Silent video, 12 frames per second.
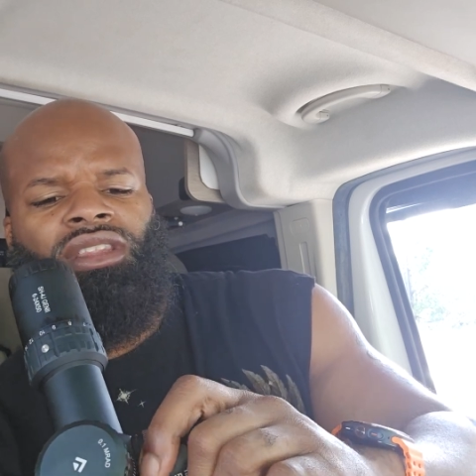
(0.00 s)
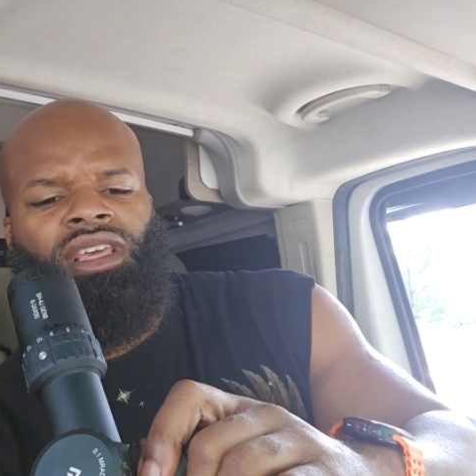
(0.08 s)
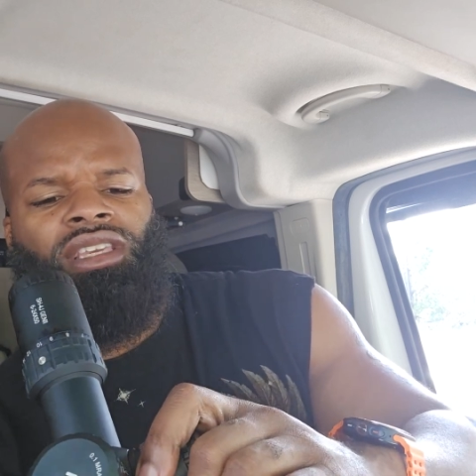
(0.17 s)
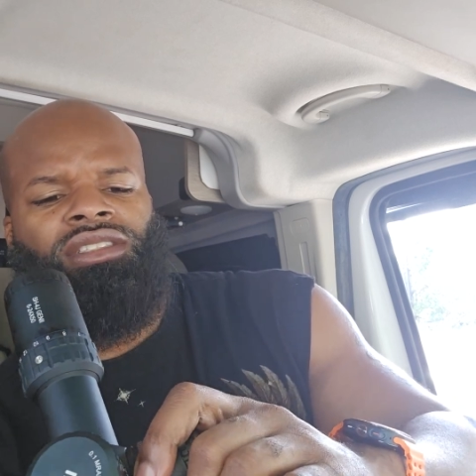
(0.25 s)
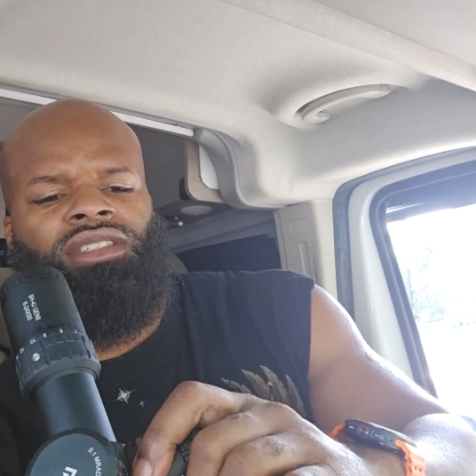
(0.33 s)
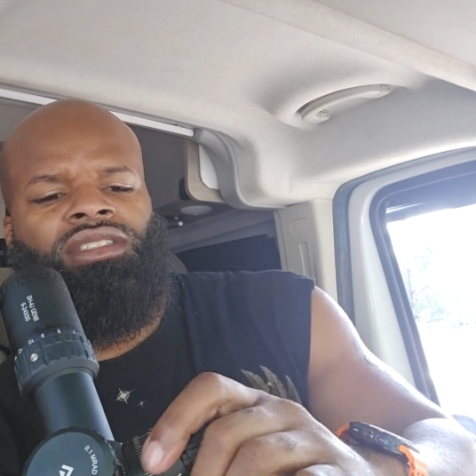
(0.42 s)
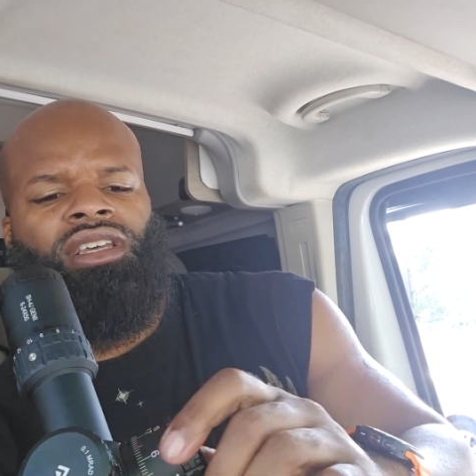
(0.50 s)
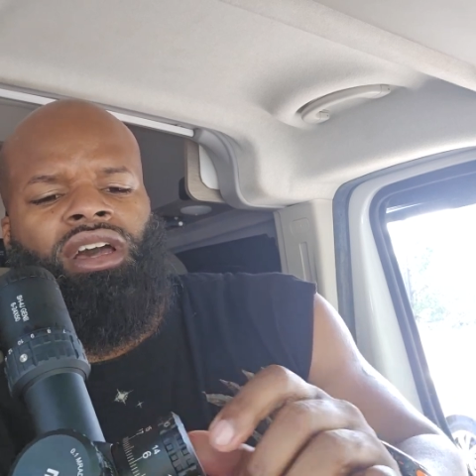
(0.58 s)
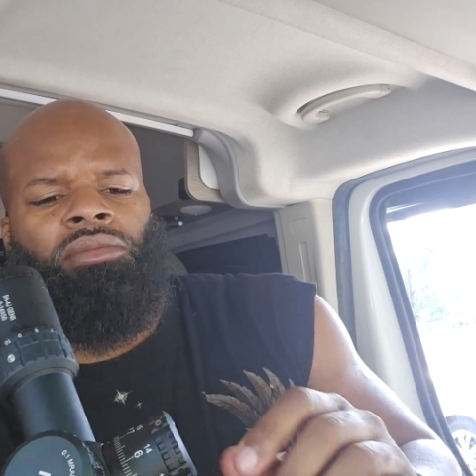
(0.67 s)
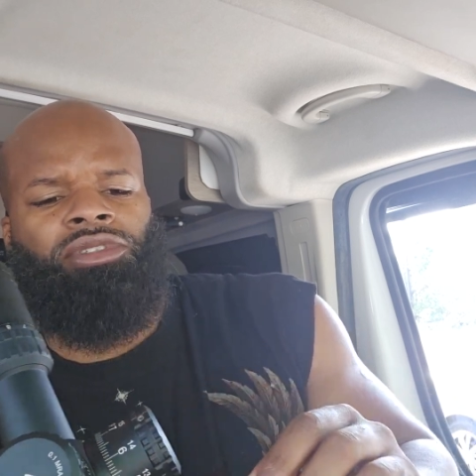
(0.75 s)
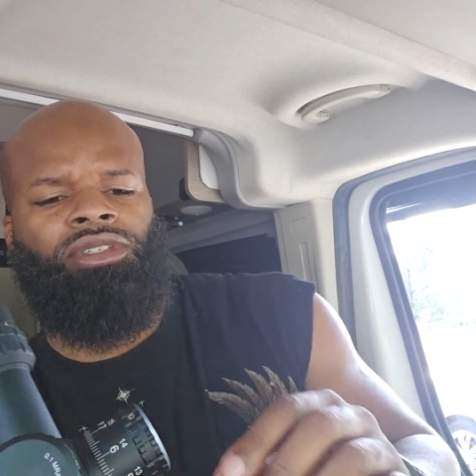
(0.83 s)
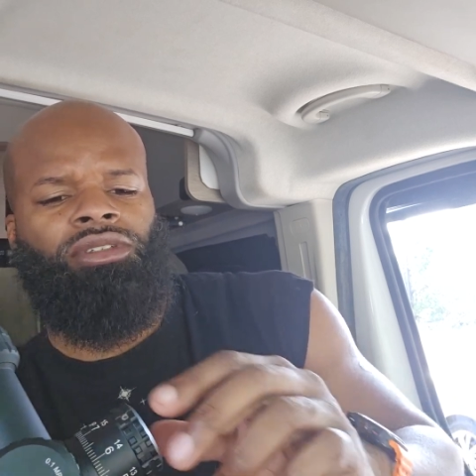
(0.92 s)
That's the
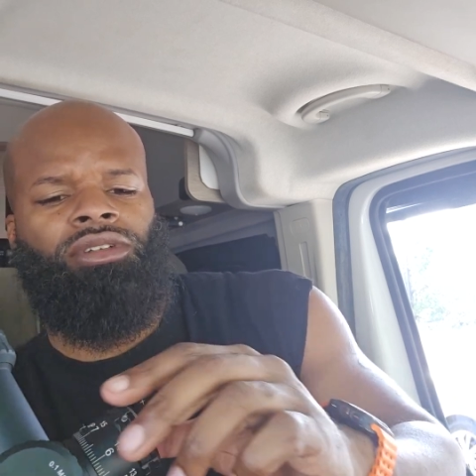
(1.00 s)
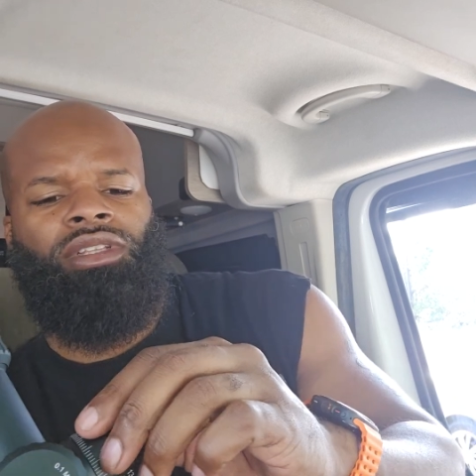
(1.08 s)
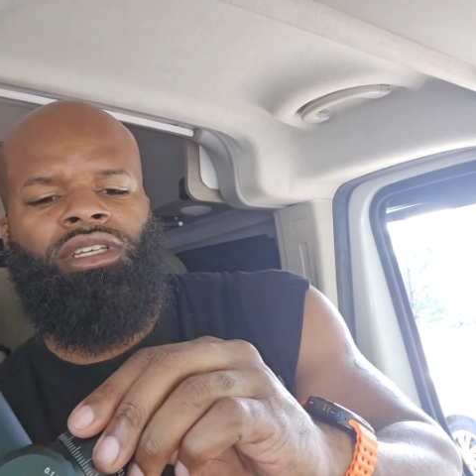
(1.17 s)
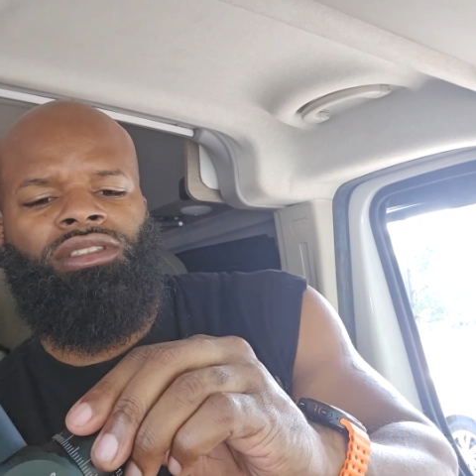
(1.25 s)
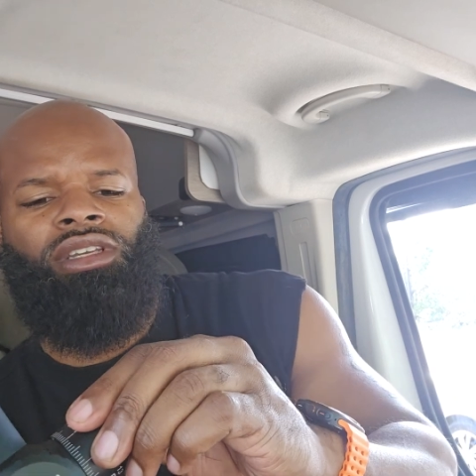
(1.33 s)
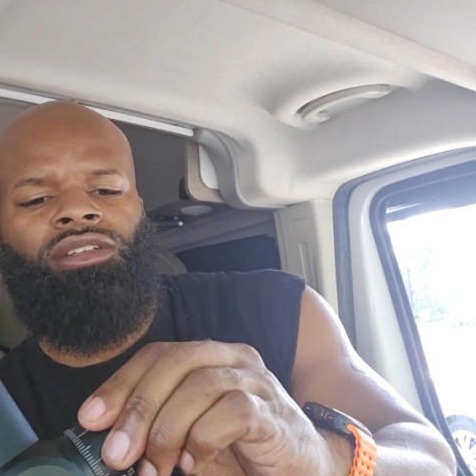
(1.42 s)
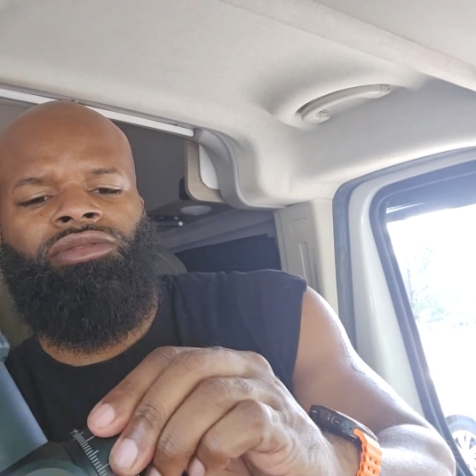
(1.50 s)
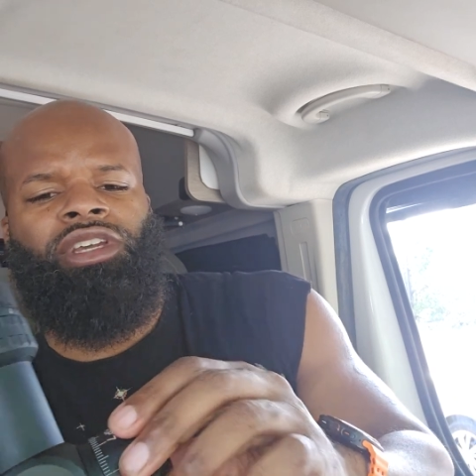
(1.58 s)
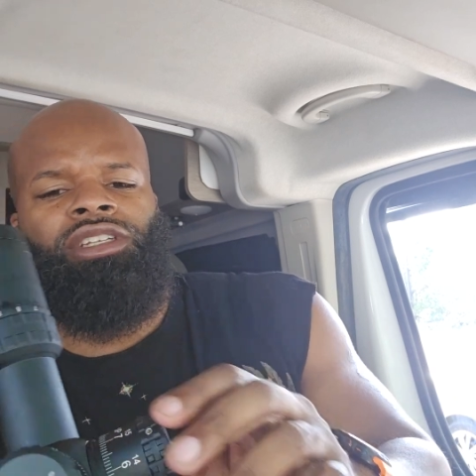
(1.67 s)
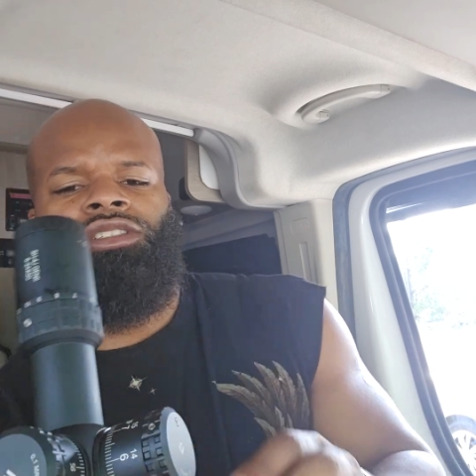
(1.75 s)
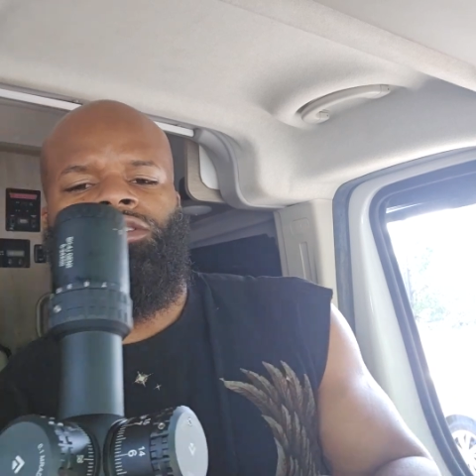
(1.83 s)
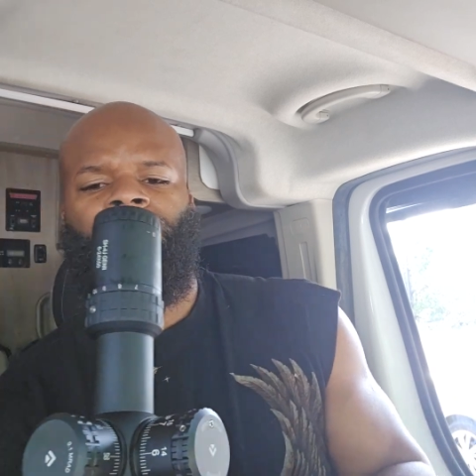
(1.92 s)
top turret. That's the
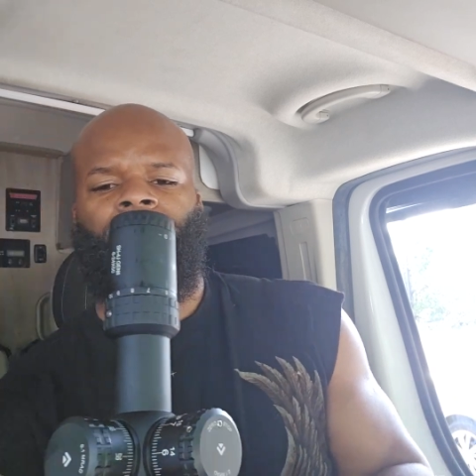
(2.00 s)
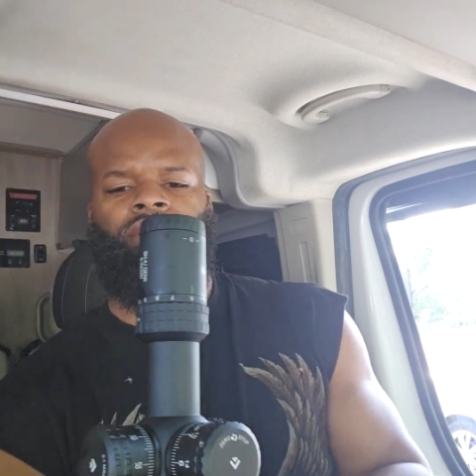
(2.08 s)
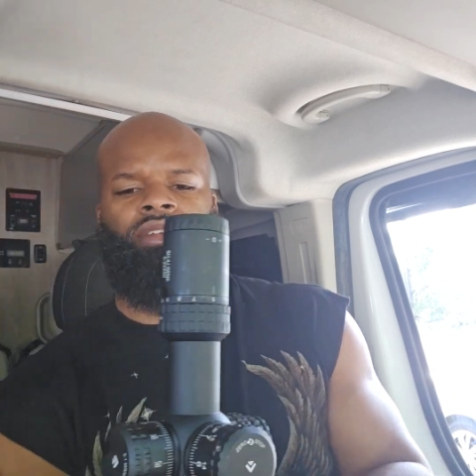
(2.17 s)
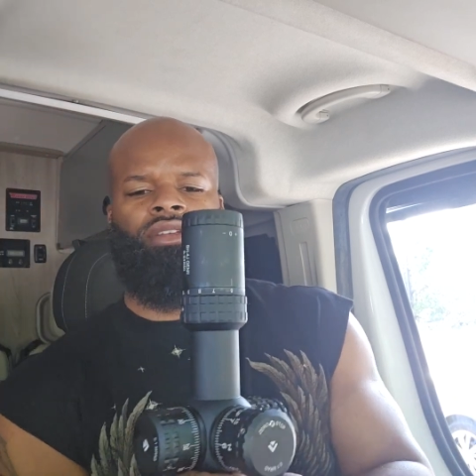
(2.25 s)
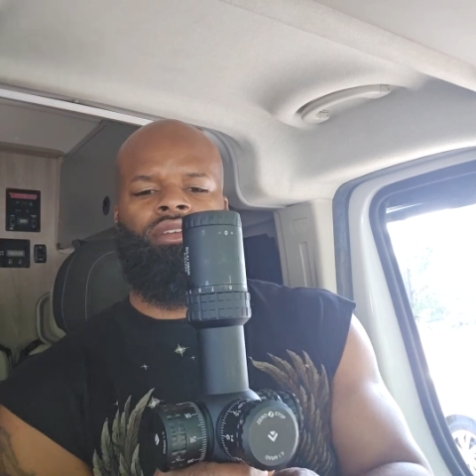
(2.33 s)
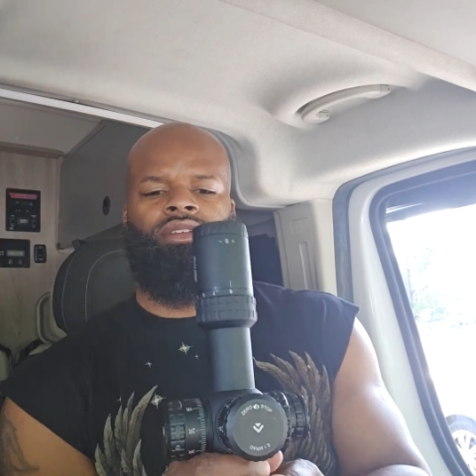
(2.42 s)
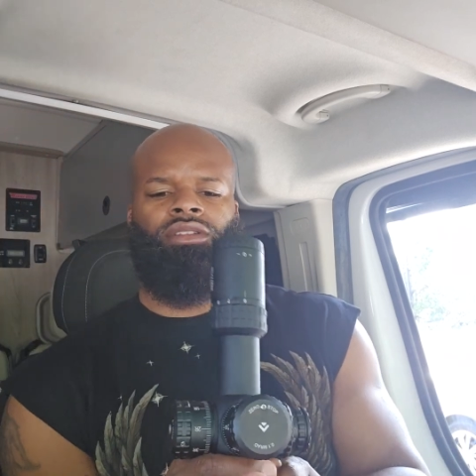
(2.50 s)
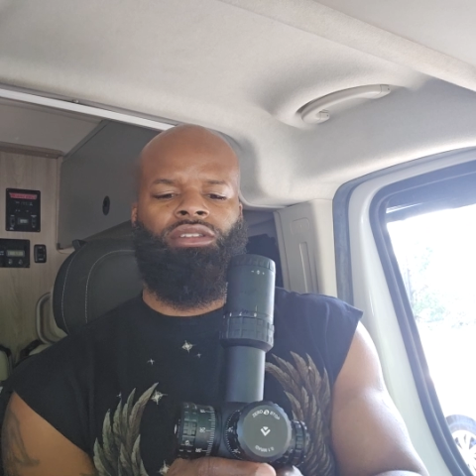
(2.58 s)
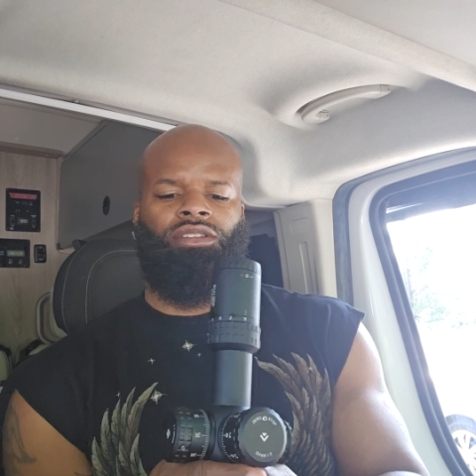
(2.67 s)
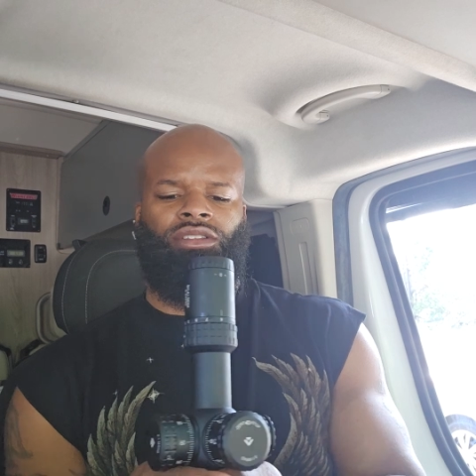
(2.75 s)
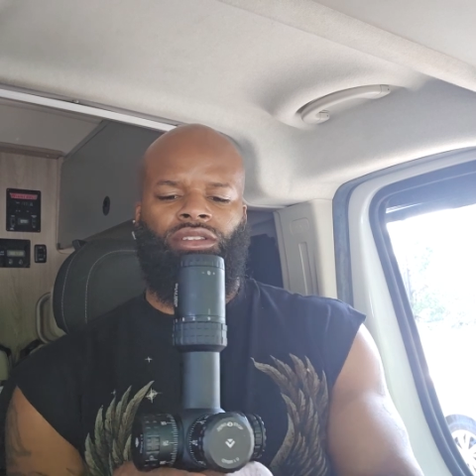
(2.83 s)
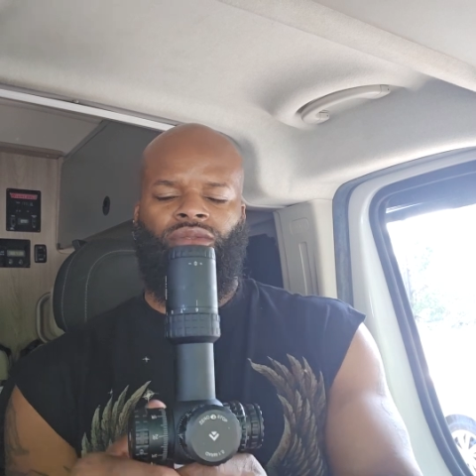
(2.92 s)
elevation turret.
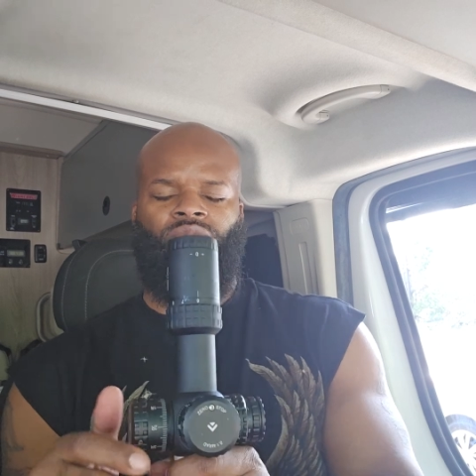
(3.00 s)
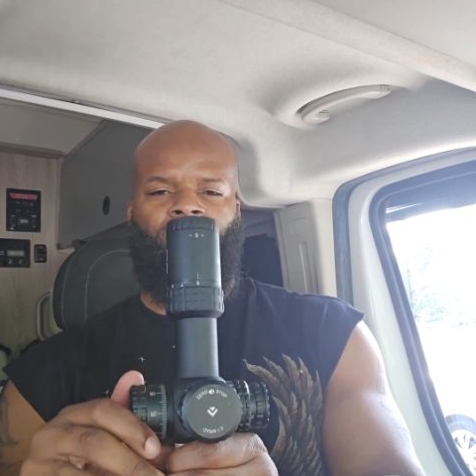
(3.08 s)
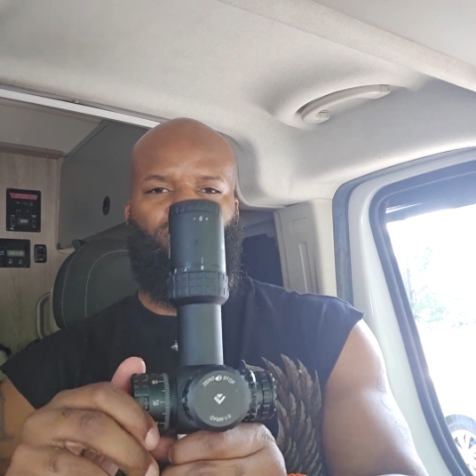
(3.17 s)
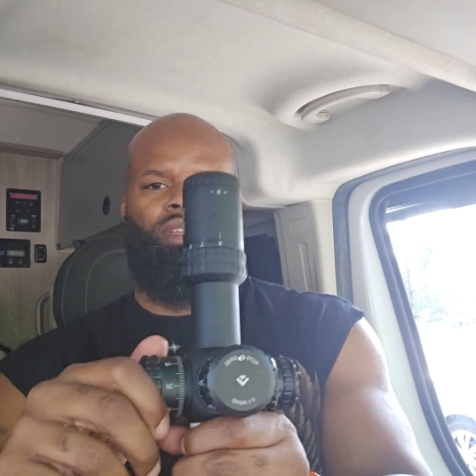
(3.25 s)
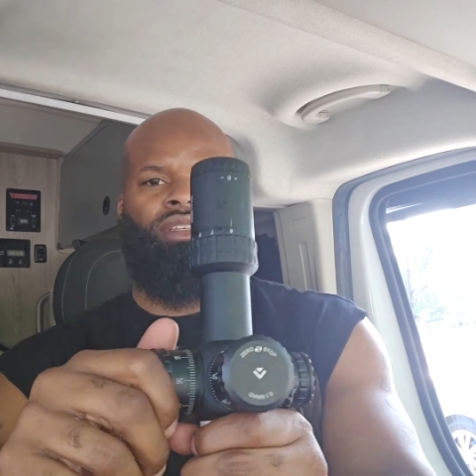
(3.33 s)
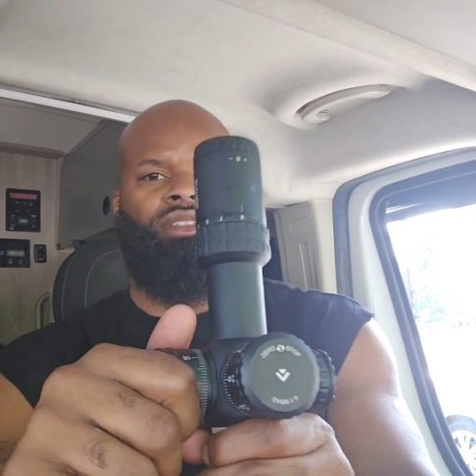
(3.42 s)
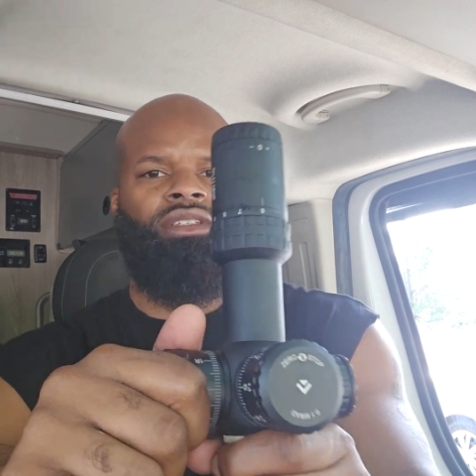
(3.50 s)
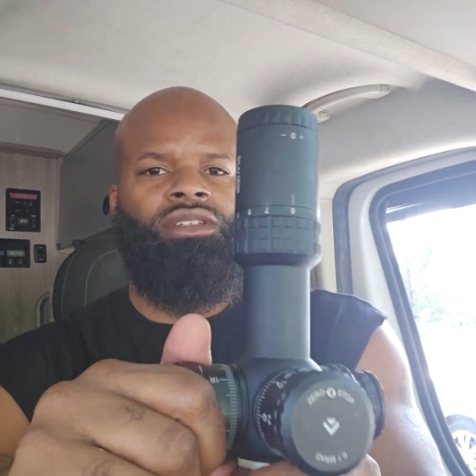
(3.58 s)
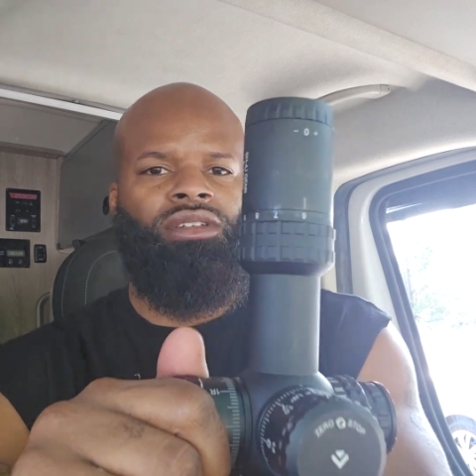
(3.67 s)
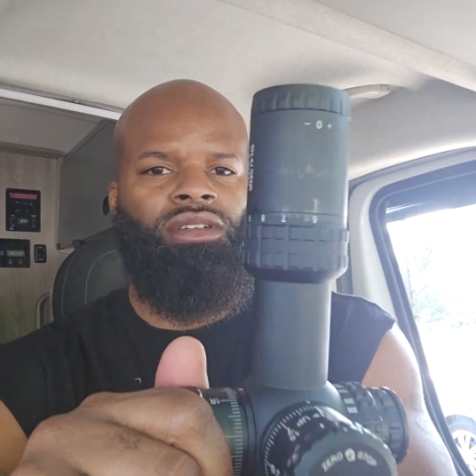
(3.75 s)
Let's see, windage.